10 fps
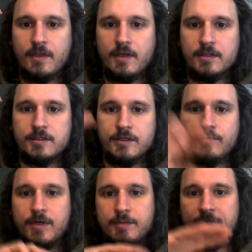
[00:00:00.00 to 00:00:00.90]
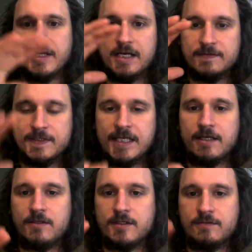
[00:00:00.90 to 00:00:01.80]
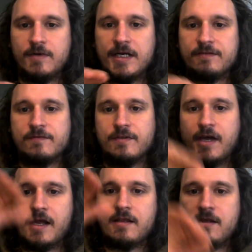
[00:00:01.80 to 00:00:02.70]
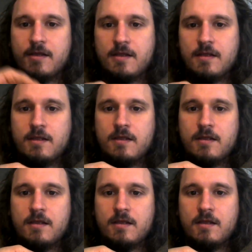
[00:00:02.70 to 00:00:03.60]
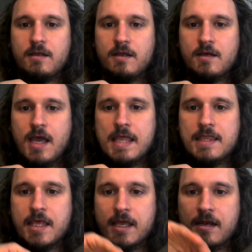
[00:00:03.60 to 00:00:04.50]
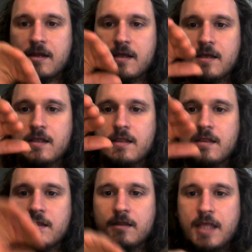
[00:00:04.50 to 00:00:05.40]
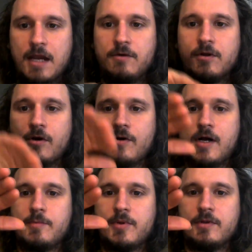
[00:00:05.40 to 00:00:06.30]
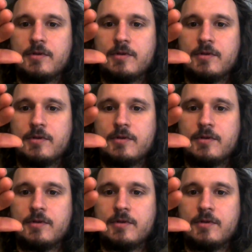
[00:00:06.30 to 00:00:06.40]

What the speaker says: And so you want to be kind of settled and ready for that. And then that'll go up.